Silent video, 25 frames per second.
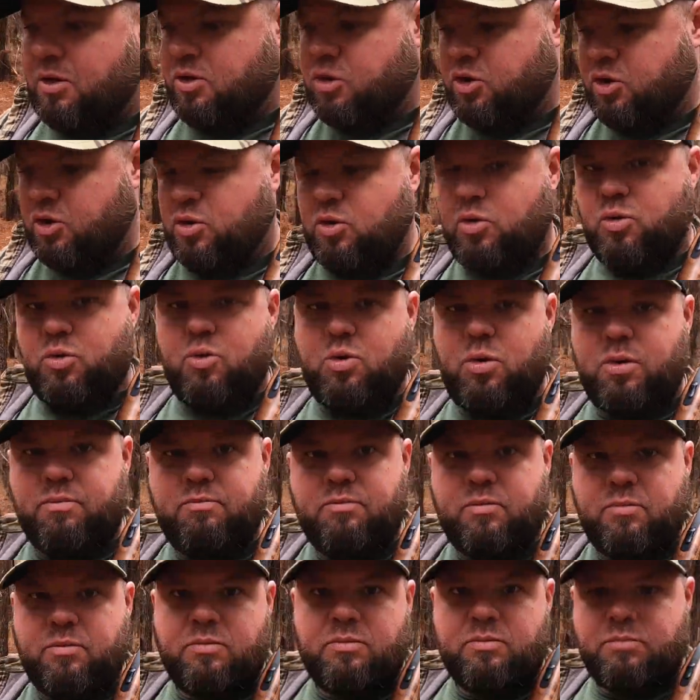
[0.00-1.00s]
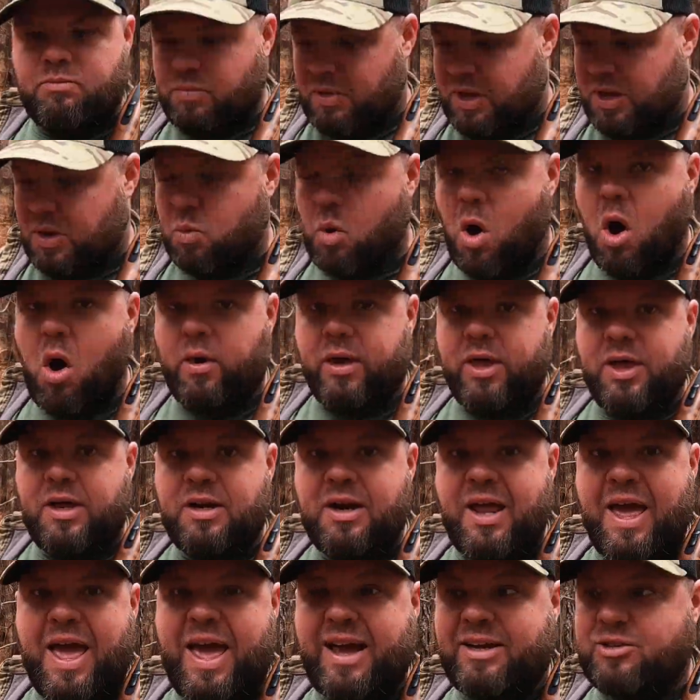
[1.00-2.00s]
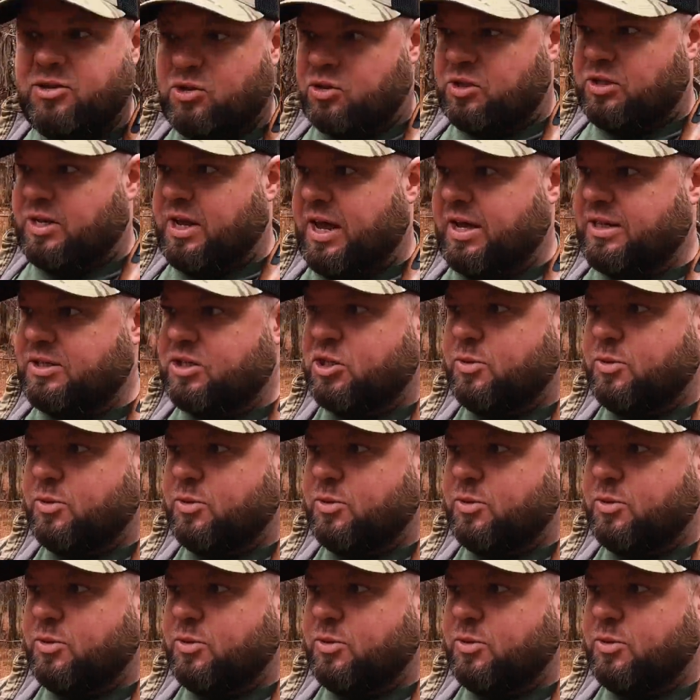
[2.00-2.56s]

to me walking exercise.